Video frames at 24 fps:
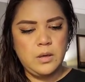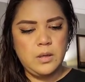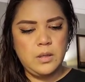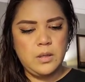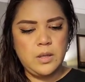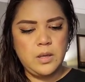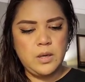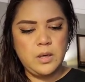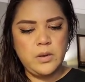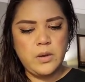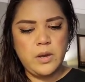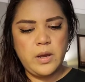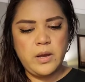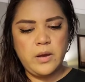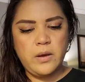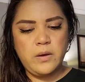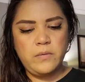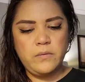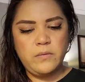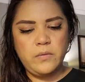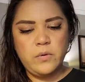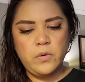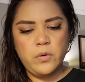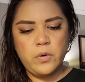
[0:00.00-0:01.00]
Then you
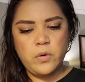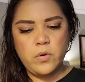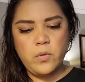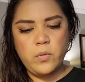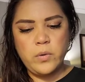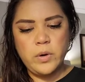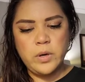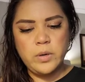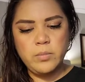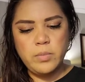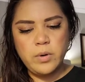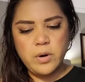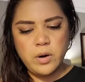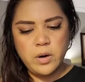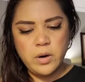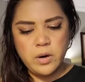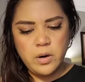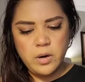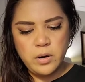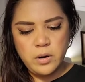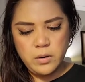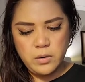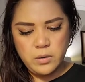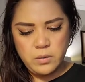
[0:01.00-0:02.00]
have your coin
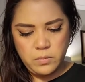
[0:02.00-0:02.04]
part,